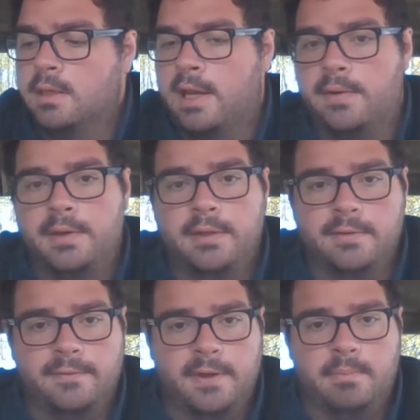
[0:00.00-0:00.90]
Now
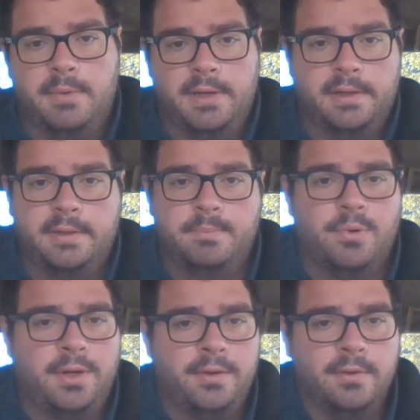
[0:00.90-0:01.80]
another fun bug,
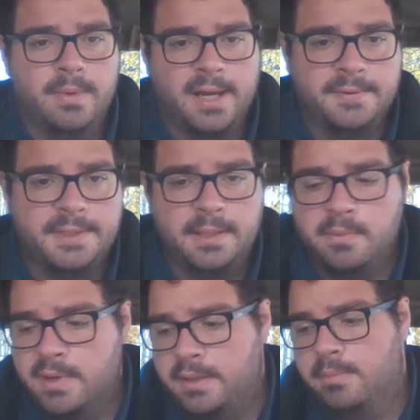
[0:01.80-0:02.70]
pretty cool bug, I've seen
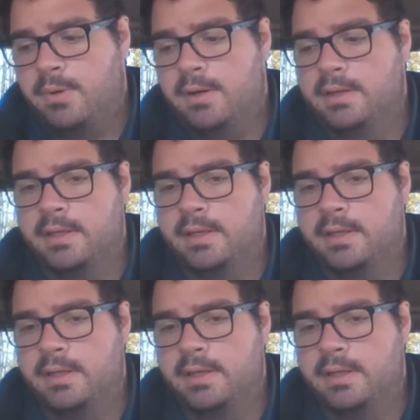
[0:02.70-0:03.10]
them around the park,